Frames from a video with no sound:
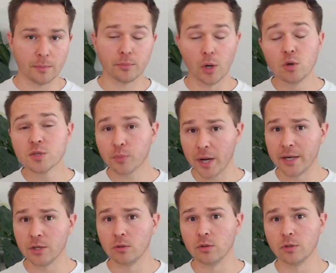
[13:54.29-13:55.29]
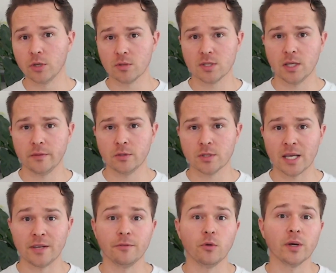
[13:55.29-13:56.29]
postprandial glucose levels and
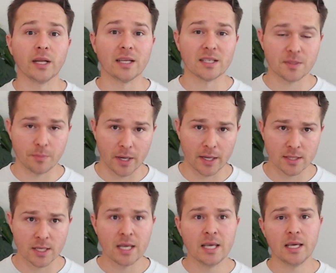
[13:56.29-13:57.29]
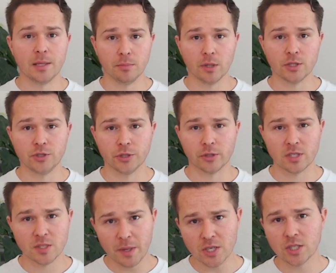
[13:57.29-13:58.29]
avoid any spikes in blood sugar,
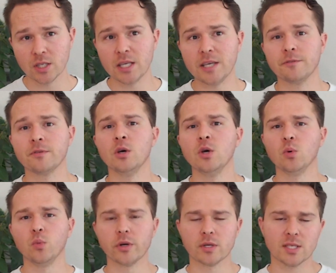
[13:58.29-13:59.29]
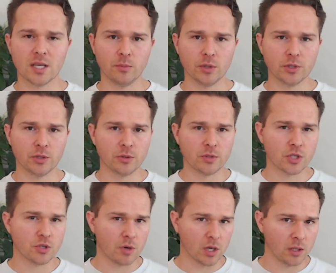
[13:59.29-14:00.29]
especially if we are someone who is
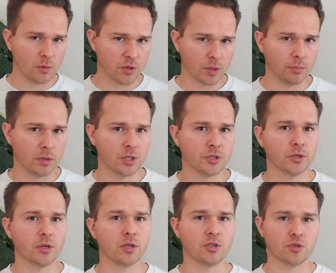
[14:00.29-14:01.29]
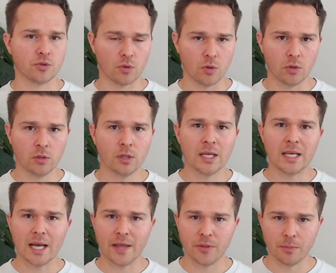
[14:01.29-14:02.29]
struggling with our blood sugar control
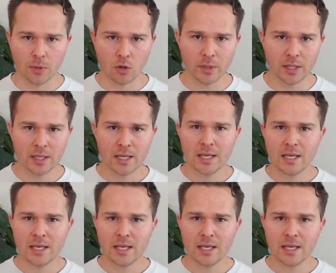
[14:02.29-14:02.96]
at the moment.